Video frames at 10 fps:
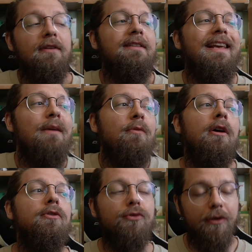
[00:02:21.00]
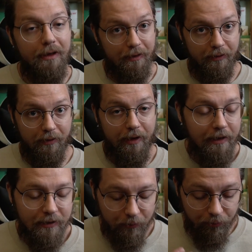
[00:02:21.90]
in the same country.
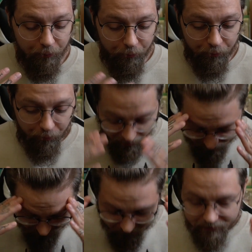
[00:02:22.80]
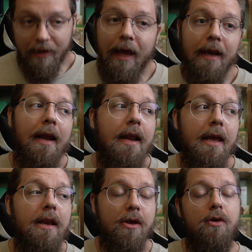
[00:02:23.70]
It's
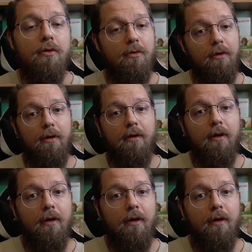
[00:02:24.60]
insanity, dude.